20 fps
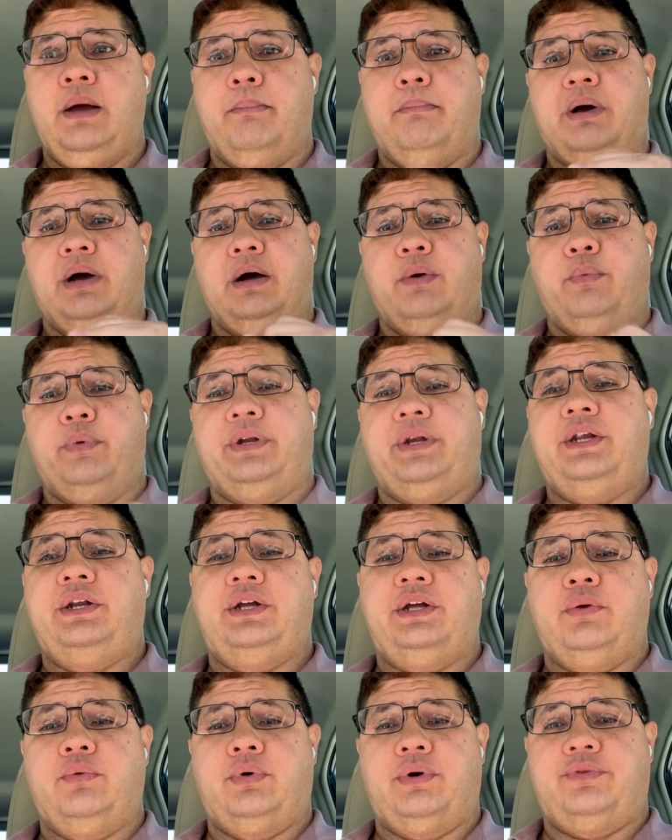But we need to
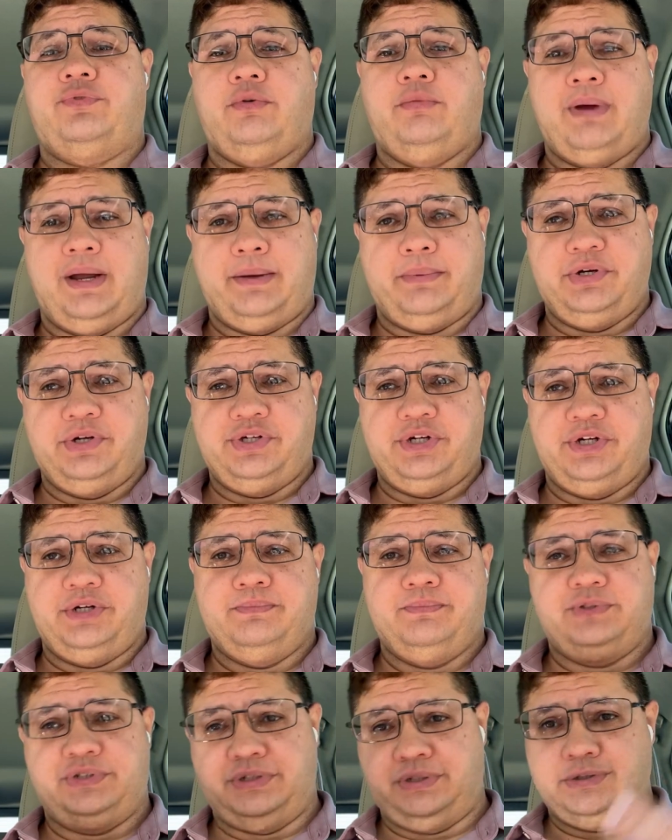get one for baby G.
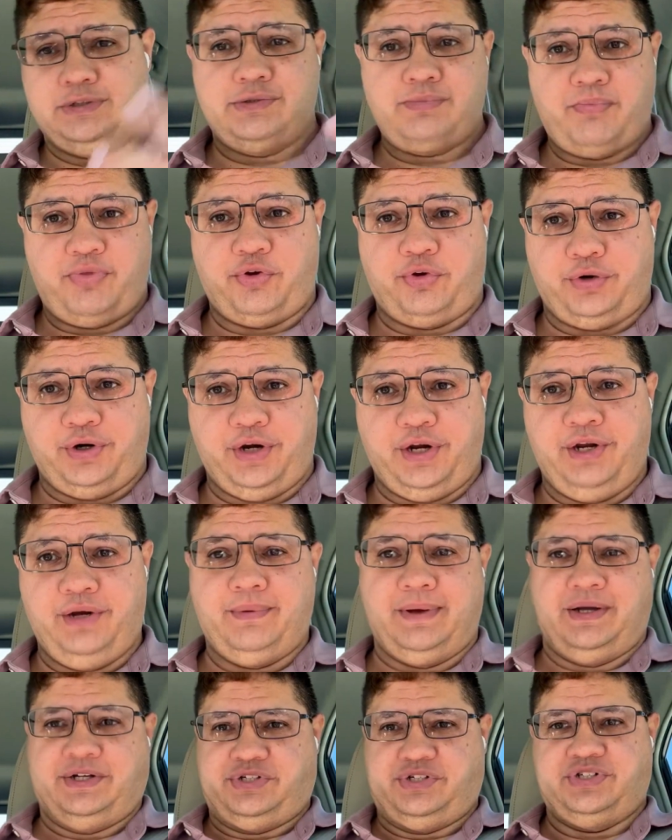She's 3
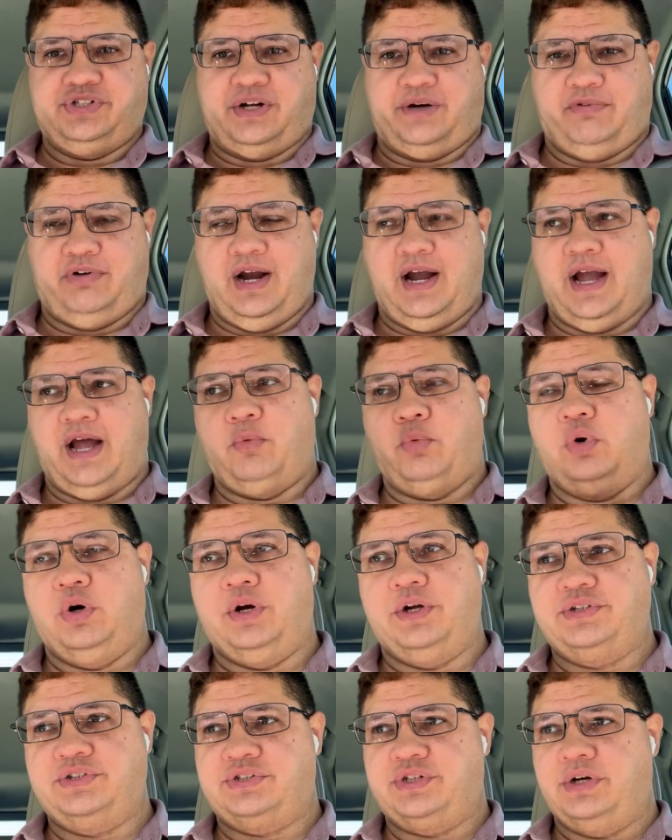and she's never had
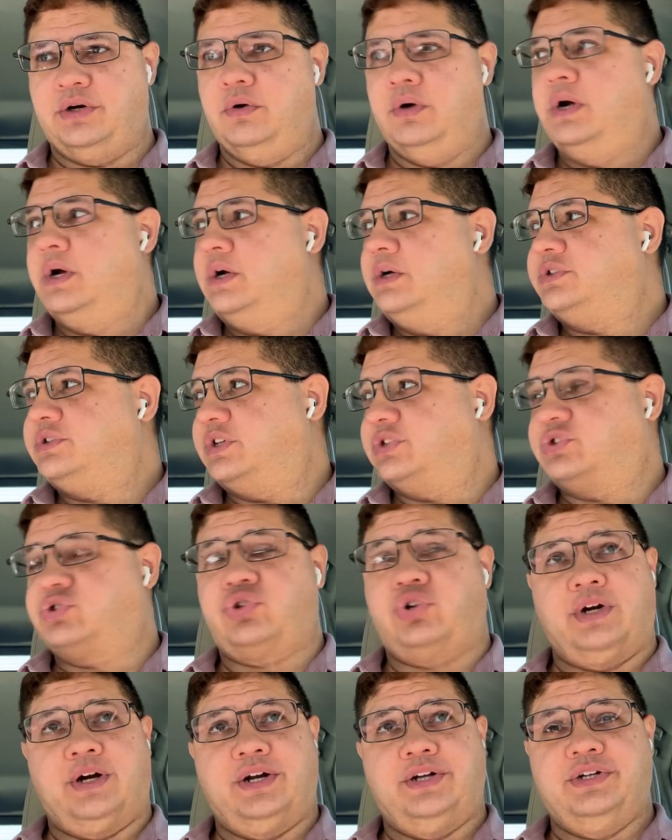one, so just
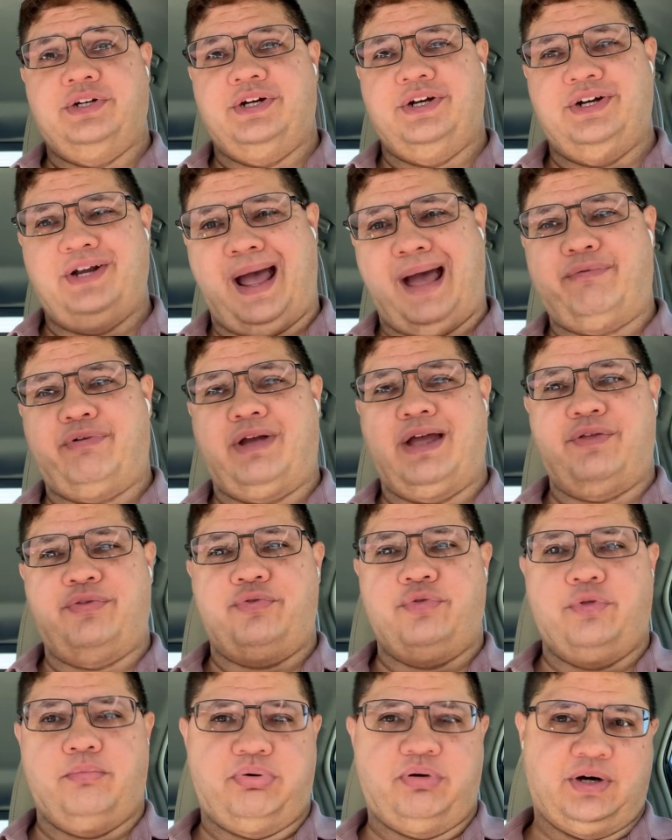trying to navigate
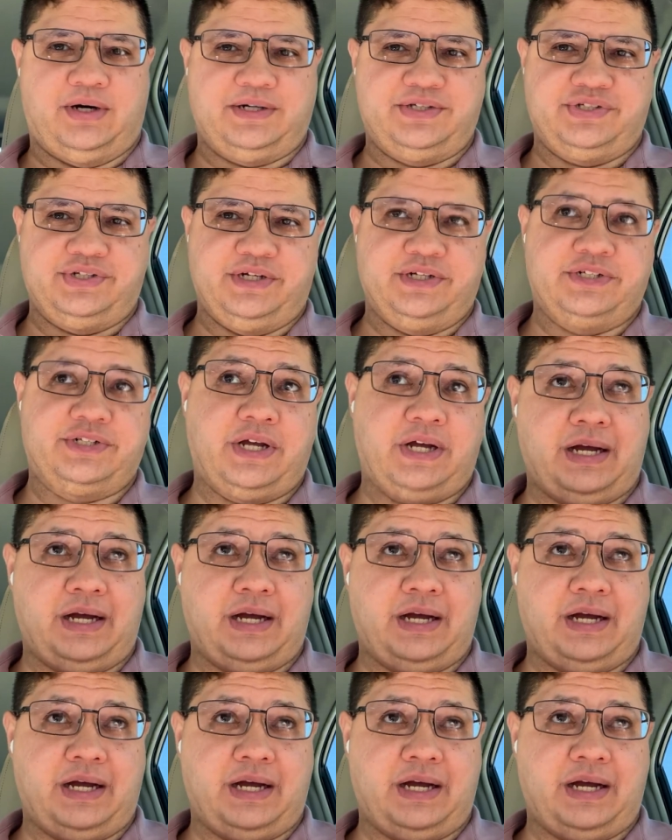through the process.